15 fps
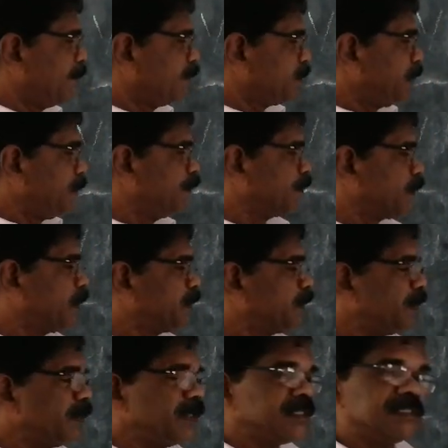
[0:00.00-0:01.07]
Number of
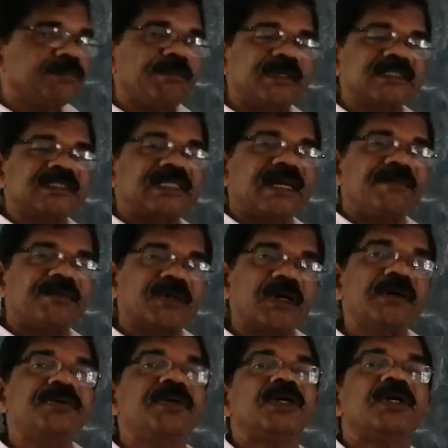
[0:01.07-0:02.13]
protons plus
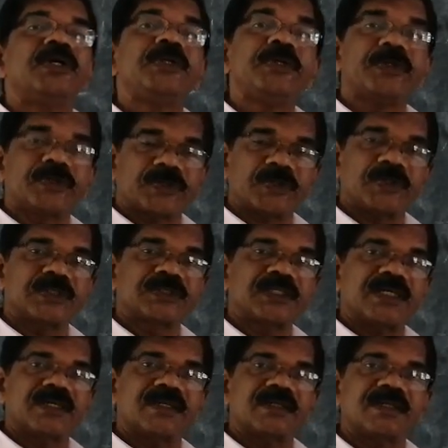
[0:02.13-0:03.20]
number of
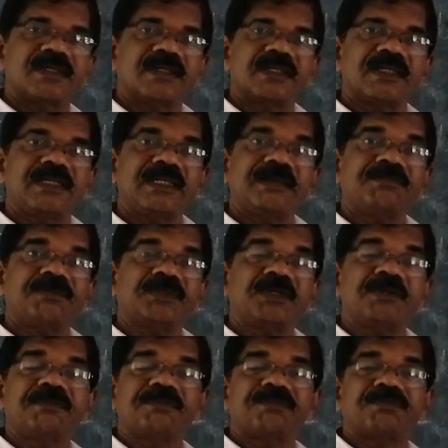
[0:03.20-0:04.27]
neutrons.
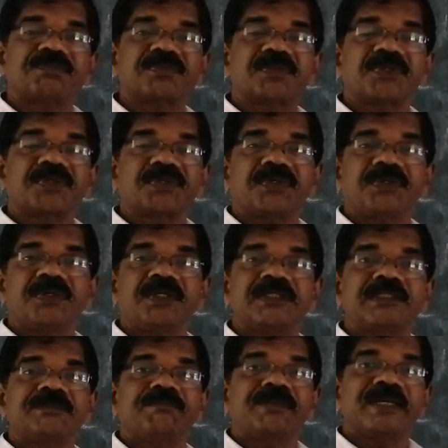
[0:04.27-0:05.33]
Number of
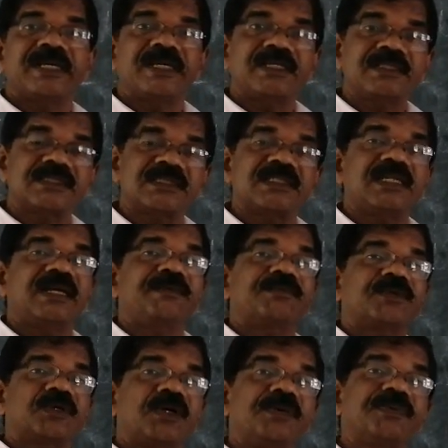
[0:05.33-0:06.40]
protons plus
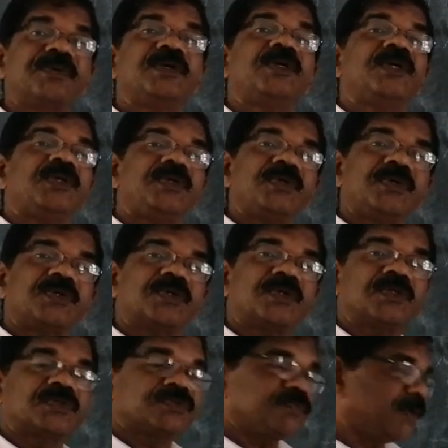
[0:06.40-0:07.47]
number of
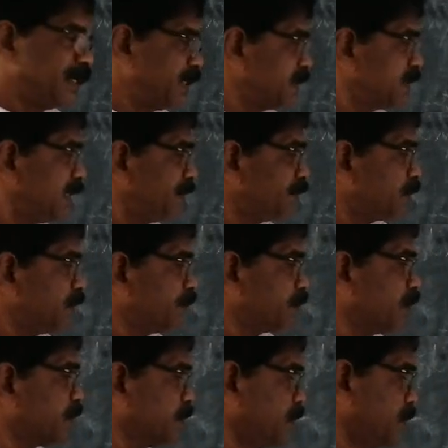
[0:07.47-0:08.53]
neutrons. What is number
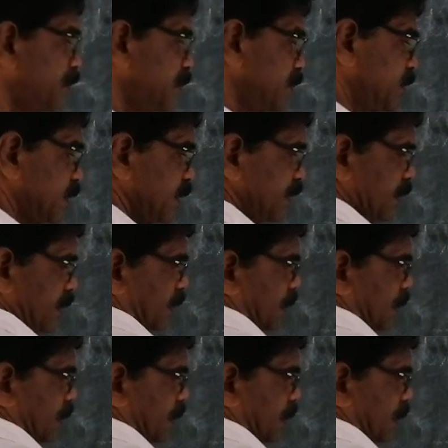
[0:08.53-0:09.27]
of protons?